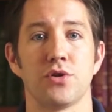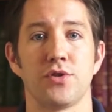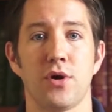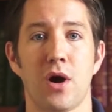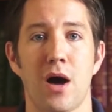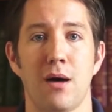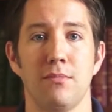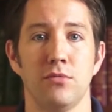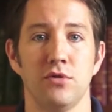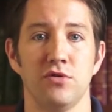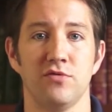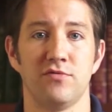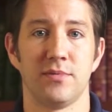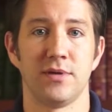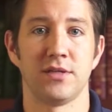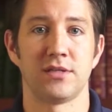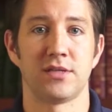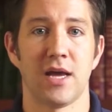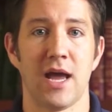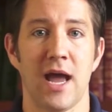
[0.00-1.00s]
thought
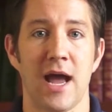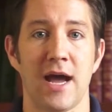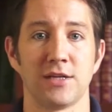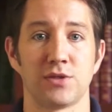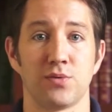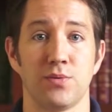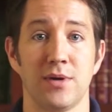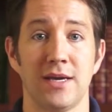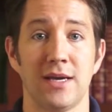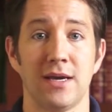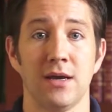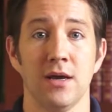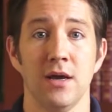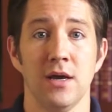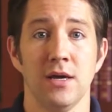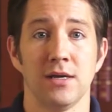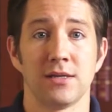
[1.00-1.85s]
movements as we